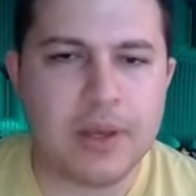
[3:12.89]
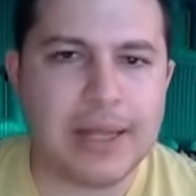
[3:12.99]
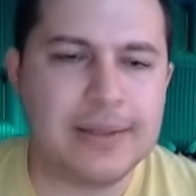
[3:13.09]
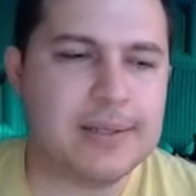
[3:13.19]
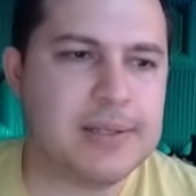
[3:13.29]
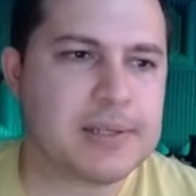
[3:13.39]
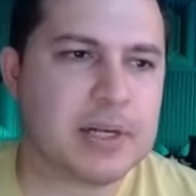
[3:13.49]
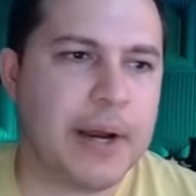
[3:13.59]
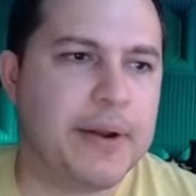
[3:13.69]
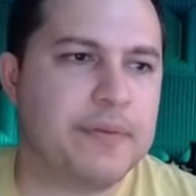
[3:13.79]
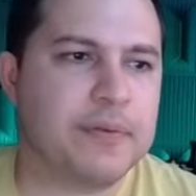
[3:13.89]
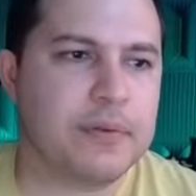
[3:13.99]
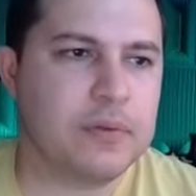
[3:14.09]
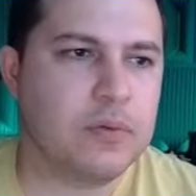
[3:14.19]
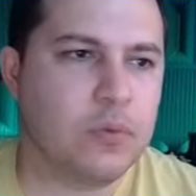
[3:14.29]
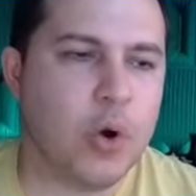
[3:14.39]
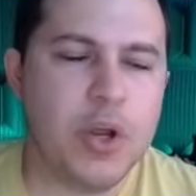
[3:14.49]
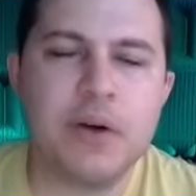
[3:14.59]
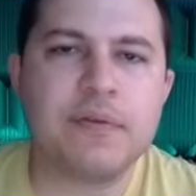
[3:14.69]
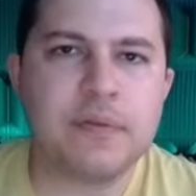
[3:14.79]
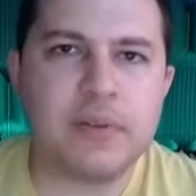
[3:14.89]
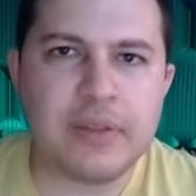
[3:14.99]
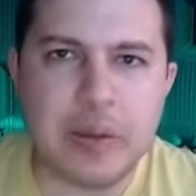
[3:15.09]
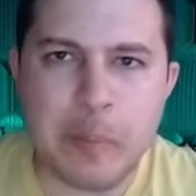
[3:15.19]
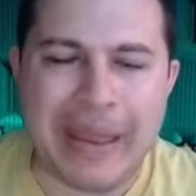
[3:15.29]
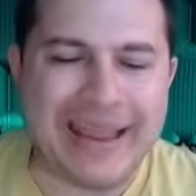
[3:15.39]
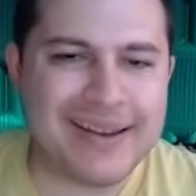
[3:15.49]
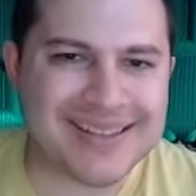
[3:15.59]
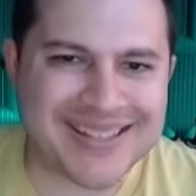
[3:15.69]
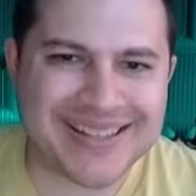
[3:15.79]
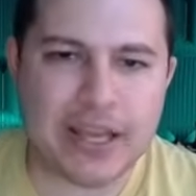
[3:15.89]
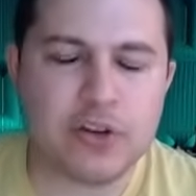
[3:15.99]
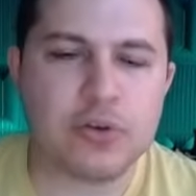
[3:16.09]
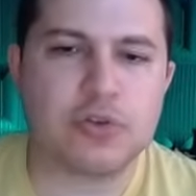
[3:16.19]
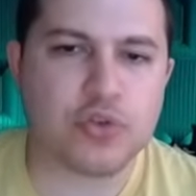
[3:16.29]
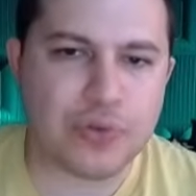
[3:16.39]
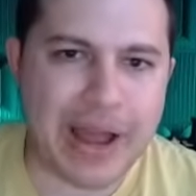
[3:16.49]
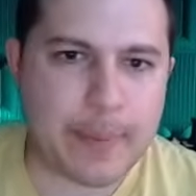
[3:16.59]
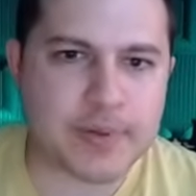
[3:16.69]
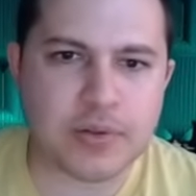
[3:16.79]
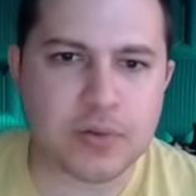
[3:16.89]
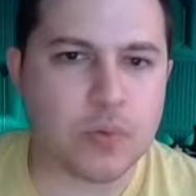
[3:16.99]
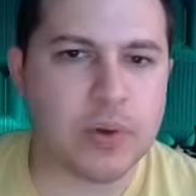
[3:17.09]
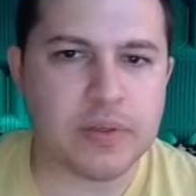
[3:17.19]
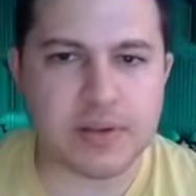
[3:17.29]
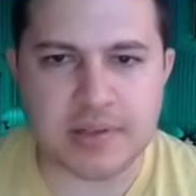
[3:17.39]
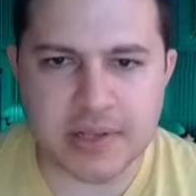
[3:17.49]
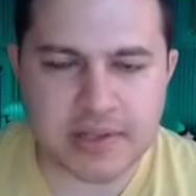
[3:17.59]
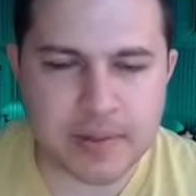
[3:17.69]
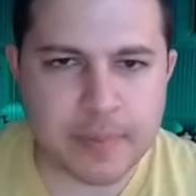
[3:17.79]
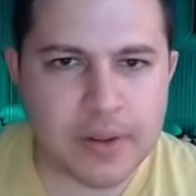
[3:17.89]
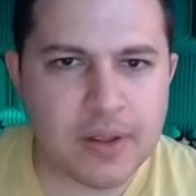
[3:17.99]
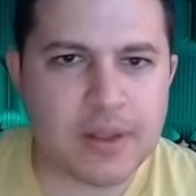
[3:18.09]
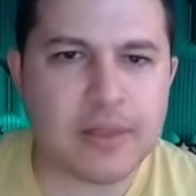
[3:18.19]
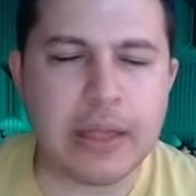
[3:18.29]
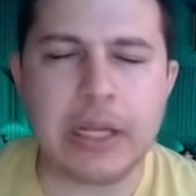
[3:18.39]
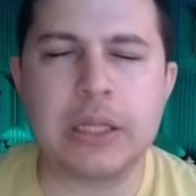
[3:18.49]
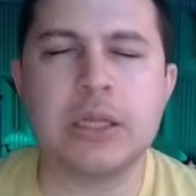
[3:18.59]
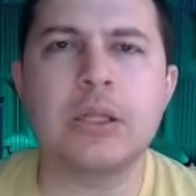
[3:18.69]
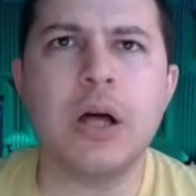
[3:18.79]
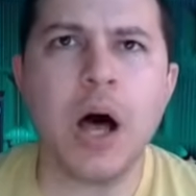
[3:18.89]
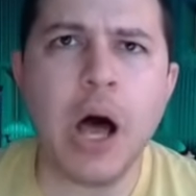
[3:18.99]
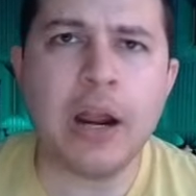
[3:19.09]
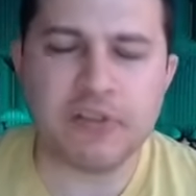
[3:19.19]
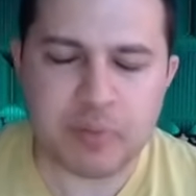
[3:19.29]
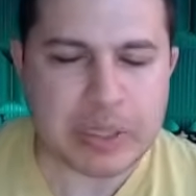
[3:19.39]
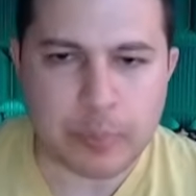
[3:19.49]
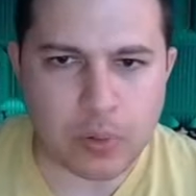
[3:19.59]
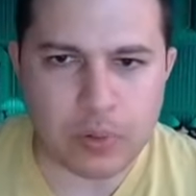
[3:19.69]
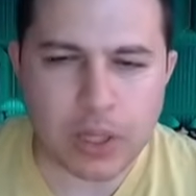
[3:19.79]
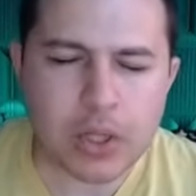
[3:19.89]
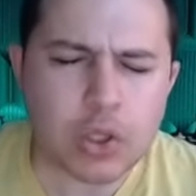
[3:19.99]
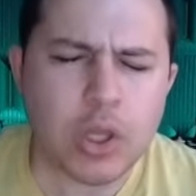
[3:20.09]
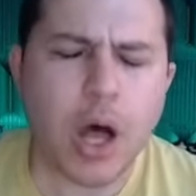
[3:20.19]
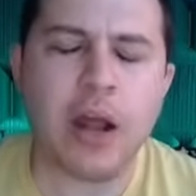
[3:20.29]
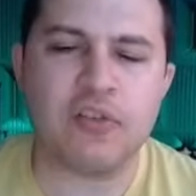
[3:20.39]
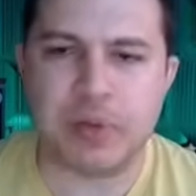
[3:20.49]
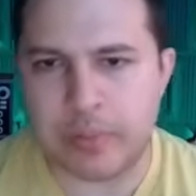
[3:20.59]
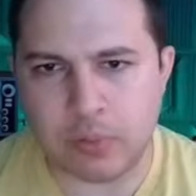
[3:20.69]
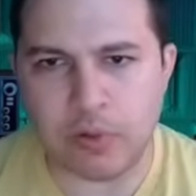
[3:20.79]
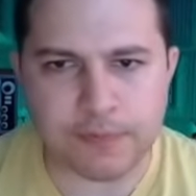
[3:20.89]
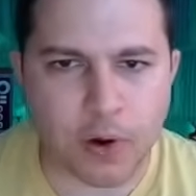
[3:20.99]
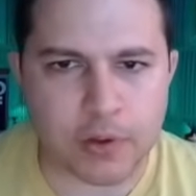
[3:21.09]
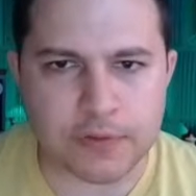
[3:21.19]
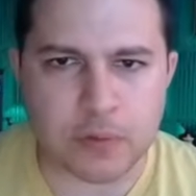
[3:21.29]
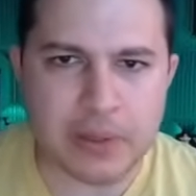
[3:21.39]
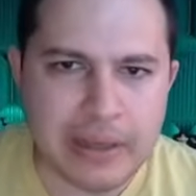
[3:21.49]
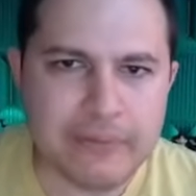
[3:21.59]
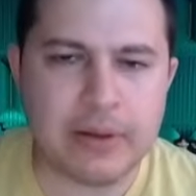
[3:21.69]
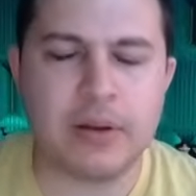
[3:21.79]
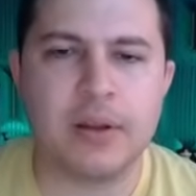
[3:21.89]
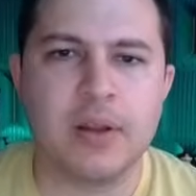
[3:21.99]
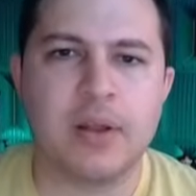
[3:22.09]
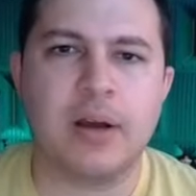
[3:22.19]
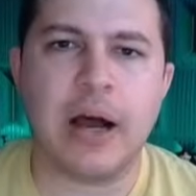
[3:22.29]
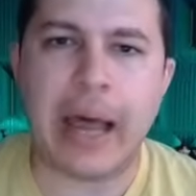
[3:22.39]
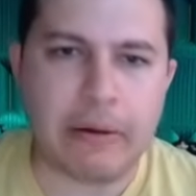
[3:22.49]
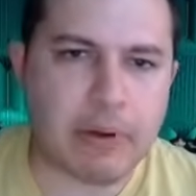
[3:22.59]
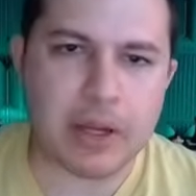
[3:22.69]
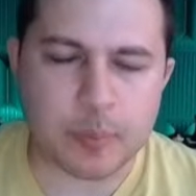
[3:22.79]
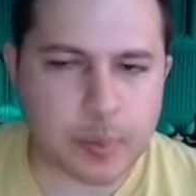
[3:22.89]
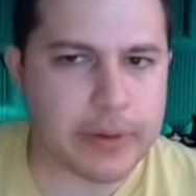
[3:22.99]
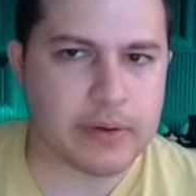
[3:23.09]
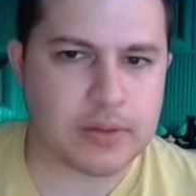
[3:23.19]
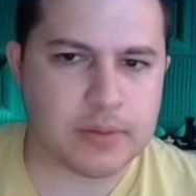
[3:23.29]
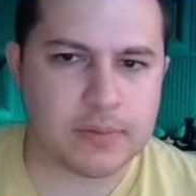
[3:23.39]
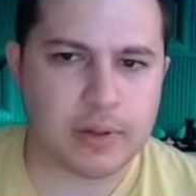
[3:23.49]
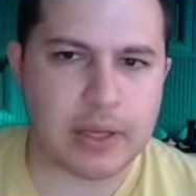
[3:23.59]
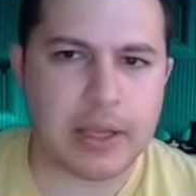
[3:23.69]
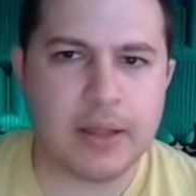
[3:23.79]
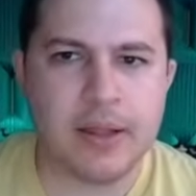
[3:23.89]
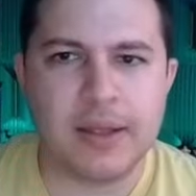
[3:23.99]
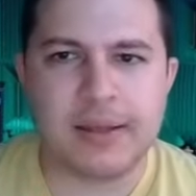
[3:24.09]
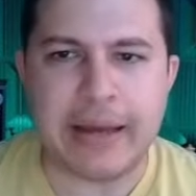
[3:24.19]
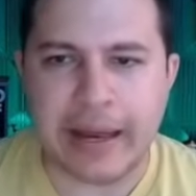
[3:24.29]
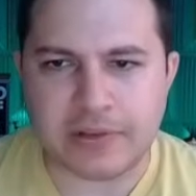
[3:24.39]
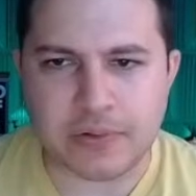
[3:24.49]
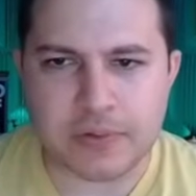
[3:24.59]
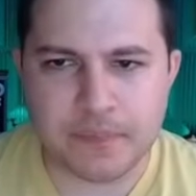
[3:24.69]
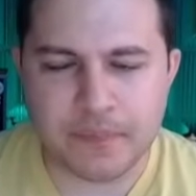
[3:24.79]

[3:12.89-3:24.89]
And this is kind of one of the main standard traps with this system that a lot of people will fall into, even high-rated players, okay, castles.